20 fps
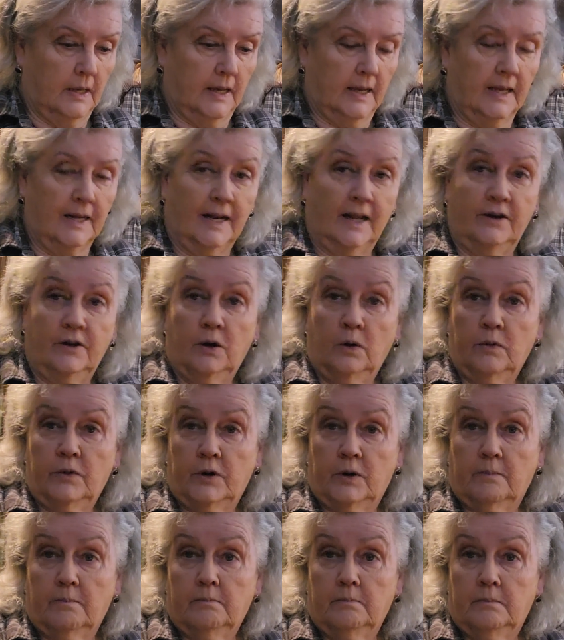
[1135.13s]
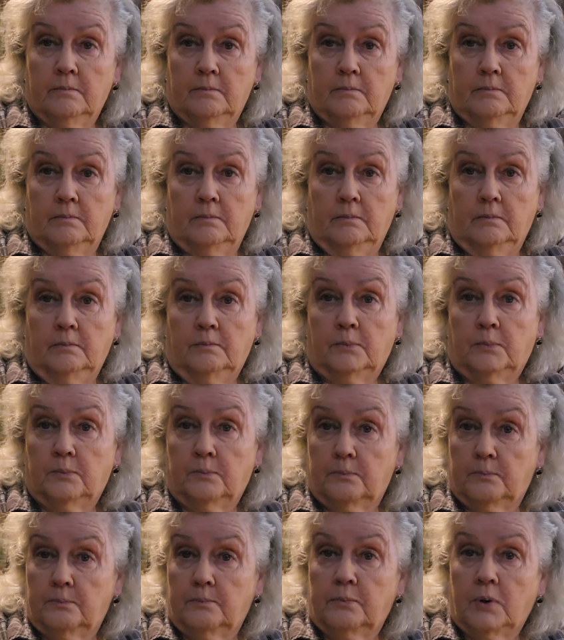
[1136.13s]
And I know they're
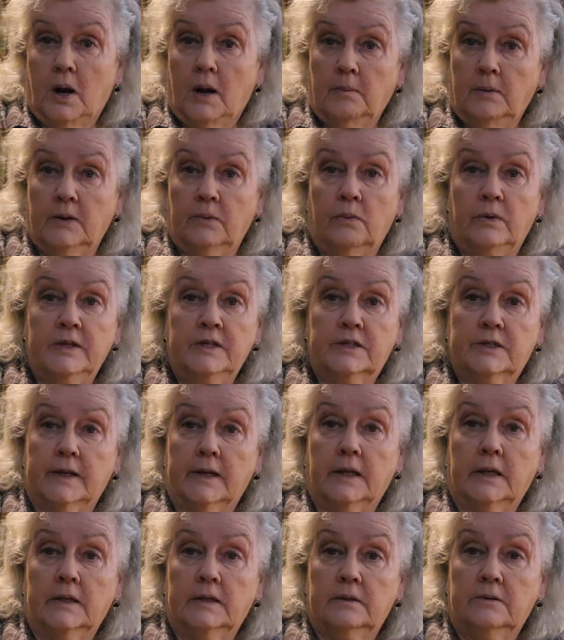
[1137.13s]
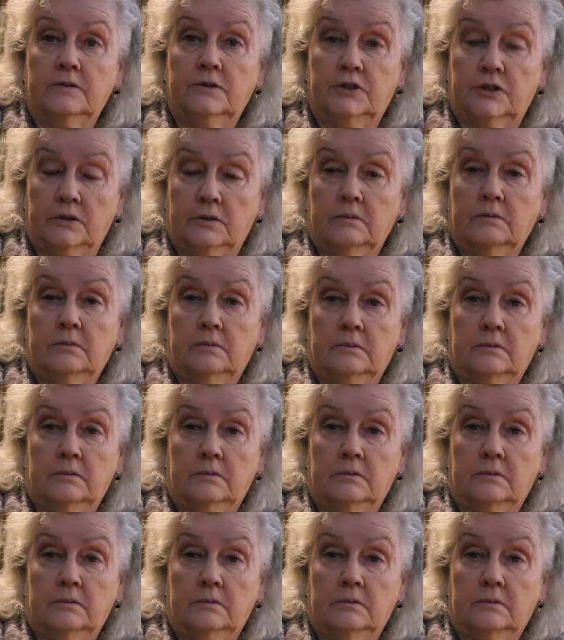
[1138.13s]
probably reselling too,